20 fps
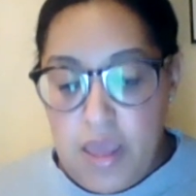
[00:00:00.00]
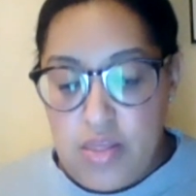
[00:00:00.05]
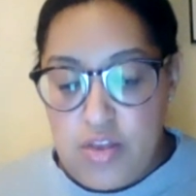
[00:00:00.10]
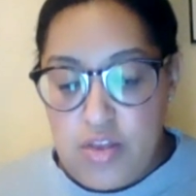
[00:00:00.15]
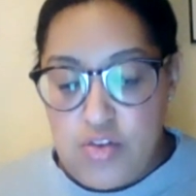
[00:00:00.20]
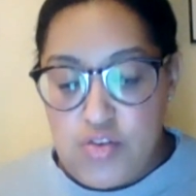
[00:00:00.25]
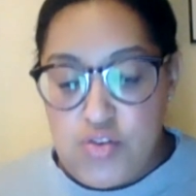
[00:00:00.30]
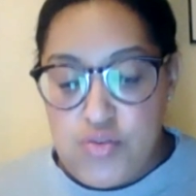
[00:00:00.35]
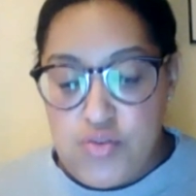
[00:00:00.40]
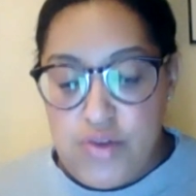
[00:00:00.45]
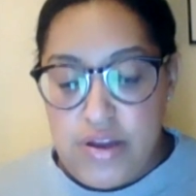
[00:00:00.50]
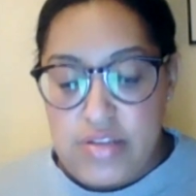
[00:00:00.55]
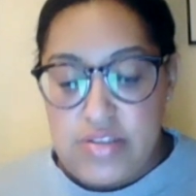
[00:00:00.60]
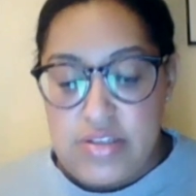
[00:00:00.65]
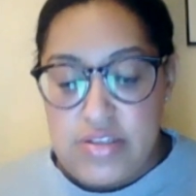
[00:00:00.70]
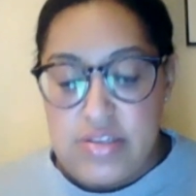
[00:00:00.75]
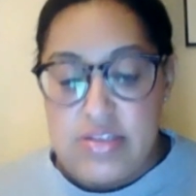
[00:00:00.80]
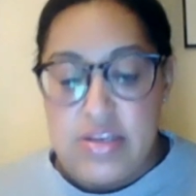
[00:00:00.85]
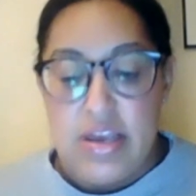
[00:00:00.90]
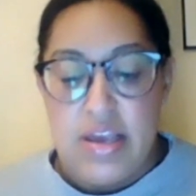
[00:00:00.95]
This
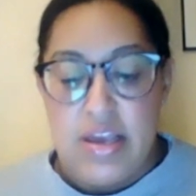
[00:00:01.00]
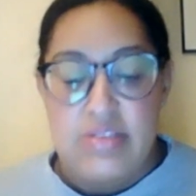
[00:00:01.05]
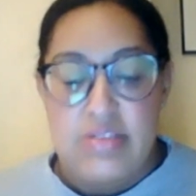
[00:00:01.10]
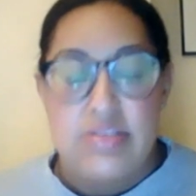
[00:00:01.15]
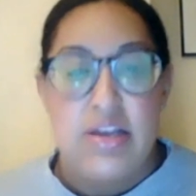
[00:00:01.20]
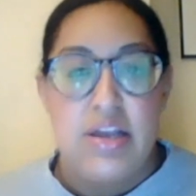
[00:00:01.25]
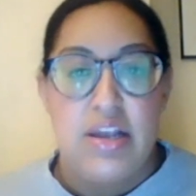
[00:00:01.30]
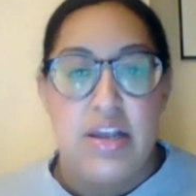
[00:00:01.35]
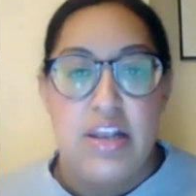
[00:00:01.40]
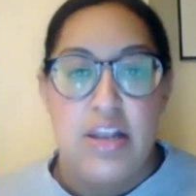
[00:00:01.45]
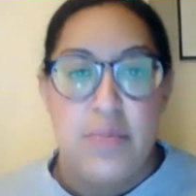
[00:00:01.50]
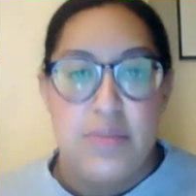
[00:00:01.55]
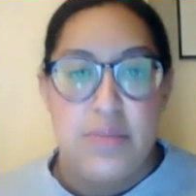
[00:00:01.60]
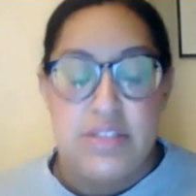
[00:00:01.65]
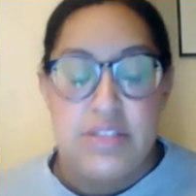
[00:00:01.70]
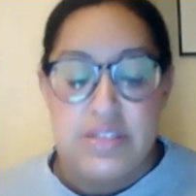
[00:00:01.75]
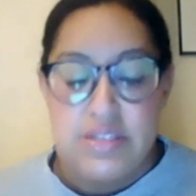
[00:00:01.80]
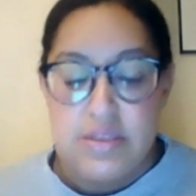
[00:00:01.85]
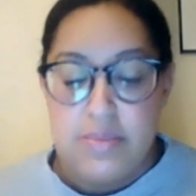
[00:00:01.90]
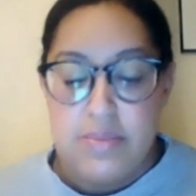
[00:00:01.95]
threatened his
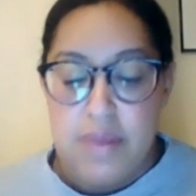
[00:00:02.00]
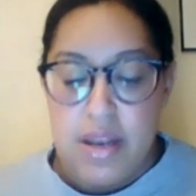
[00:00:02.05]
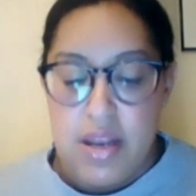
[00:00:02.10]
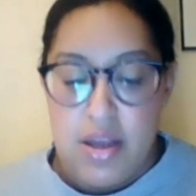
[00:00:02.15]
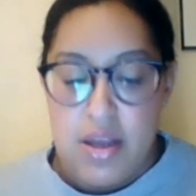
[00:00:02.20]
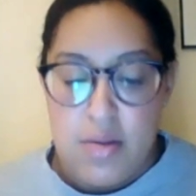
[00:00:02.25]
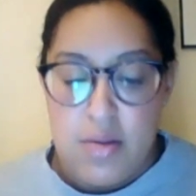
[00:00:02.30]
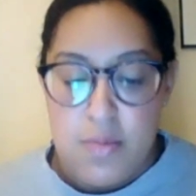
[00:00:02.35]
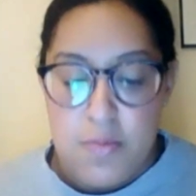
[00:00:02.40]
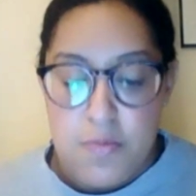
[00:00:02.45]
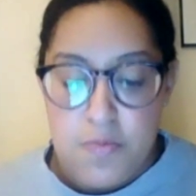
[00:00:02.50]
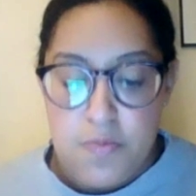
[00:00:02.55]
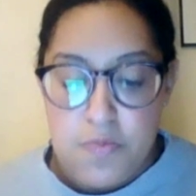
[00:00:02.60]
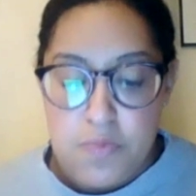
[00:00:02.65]
unlimited dominion.